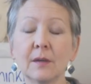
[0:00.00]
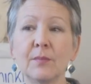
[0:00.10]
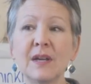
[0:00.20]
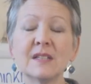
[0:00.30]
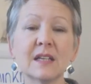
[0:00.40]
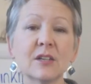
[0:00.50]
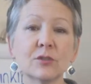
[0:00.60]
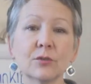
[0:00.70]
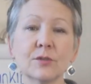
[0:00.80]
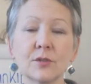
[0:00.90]
basically
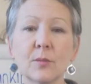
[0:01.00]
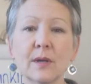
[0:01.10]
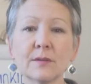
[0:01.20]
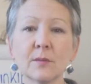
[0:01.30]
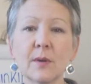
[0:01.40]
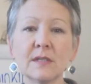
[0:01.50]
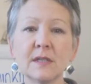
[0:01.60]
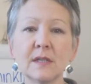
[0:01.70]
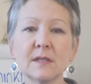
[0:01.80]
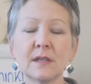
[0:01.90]
talking to you about some
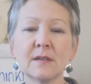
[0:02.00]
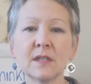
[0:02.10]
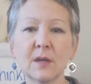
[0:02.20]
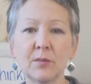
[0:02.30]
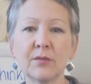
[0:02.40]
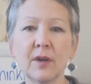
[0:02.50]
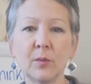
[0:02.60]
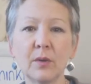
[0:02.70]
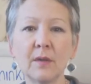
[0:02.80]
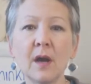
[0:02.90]
ideas in the type of
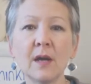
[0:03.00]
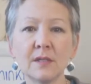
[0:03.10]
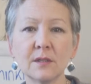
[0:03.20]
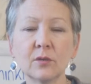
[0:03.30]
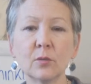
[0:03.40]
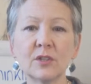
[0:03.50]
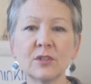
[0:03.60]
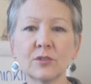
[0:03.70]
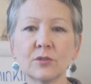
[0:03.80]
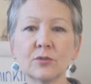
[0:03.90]
therapy that I do, which
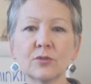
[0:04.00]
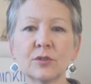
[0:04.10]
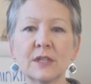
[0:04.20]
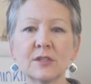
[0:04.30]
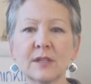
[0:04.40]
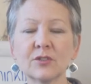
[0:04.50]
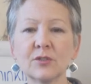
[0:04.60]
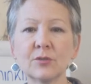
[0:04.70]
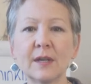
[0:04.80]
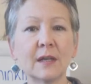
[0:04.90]
is called
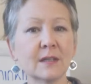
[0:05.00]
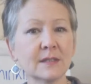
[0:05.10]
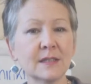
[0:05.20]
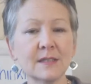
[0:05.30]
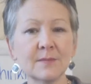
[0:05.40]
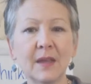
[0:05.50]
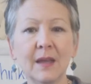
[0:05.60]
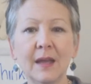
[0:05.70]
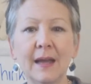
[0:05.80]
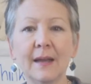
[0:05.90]
transactional analysis.
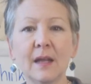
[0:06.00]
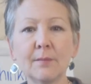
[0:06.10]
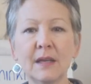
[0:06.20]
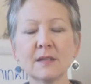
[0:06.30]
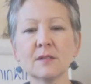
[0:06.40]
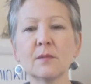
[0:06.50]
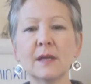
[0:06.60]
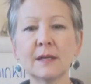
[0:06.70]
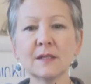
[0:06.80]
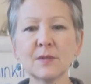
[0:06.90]
And I'm making some
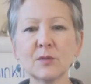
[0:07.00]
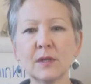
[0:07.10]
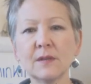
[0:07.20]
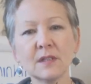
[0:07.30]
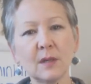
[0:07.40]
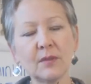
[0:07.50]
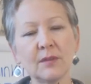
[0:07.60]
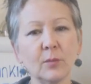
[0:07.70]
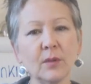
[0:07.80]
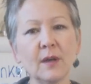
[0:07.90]
links between the type of
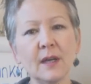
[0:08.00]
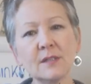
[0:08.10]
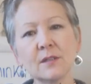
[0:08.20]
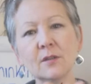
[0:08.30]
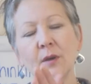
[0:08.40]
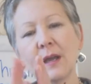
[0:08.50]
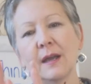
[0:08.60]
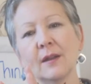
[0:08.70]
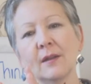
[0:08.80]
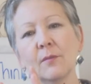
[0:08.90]
therapy that I do
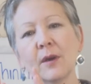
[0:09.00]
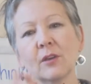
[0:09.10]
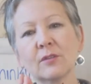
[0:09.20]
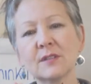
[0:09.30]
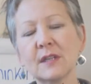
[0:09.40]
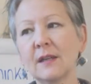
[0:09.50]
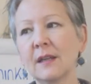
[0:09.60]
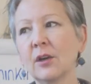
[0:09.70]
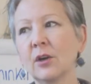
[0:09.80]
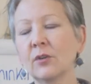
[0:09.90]
and my
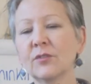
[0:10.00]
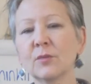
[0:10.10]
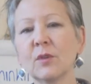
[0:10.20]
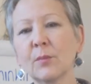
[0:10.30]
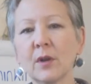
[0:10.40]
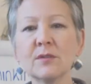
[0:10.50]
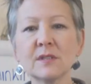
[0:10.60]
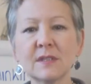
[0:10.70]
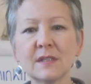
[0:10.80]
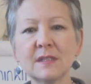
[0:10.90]
understanding of some of the
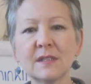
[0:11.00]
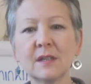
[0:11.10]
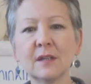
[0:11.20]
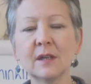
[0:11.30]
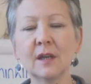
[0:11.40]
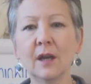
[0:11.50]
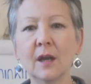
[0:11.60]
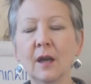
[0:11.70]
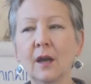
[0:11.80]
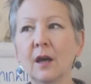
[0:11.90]
processes that
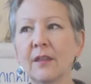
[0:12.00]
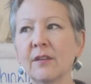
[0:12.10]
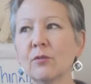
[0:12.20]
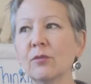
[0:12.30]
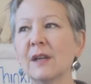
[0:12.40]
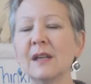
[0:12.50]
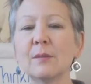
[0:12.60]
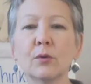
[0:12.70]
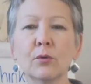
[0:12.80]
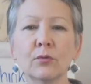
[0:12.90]
I think really
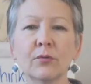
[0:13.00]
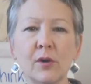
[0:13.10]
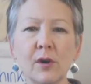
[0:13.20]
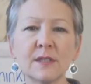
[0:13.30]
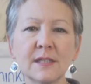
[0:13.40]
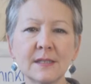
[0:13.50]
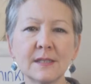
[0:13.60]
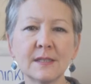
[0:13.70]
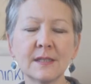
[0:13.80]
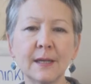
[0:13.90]
important for
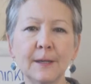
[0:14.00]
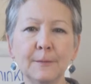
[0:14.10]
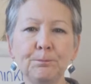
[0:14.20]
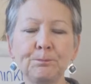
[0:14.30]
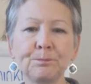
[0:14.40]
artists. So